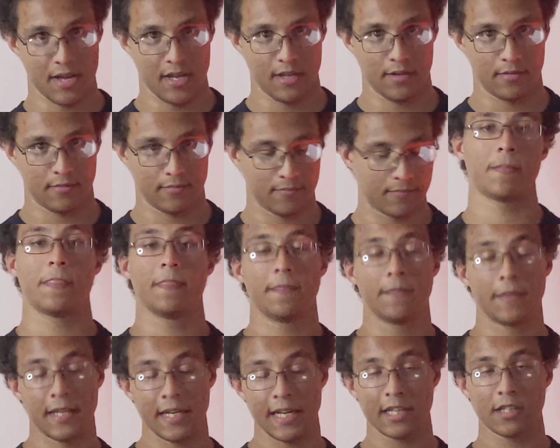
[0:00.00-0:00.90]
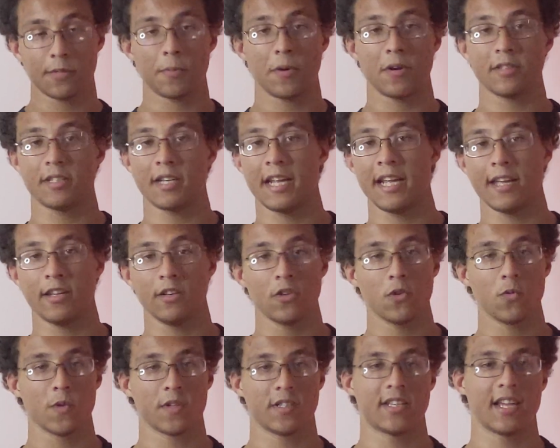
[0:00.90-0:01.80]
So the next part to
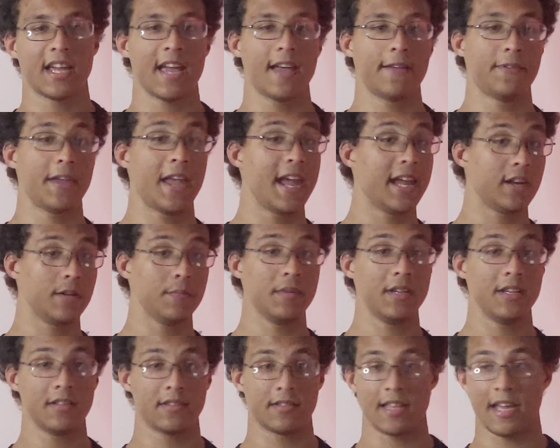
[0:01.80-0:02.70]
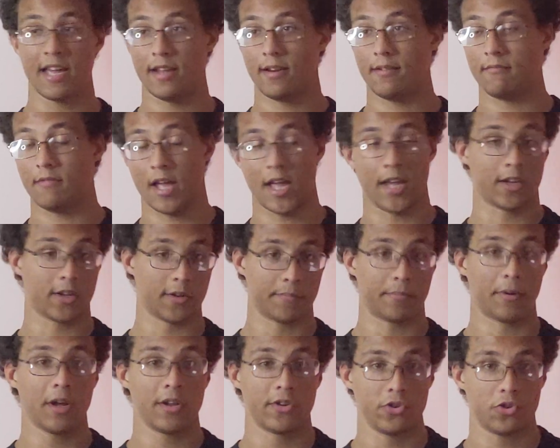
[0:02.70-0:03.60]
handle was to have enemies that I could
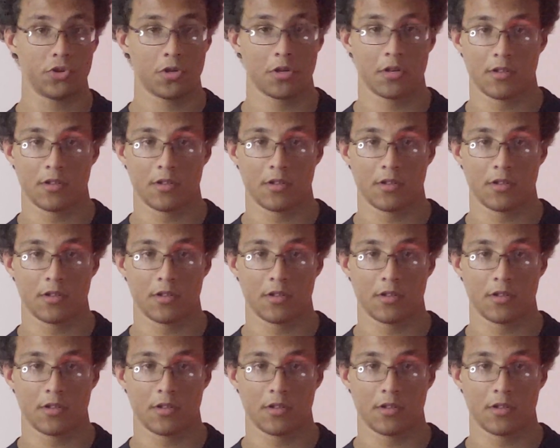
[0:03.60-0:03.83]
punch.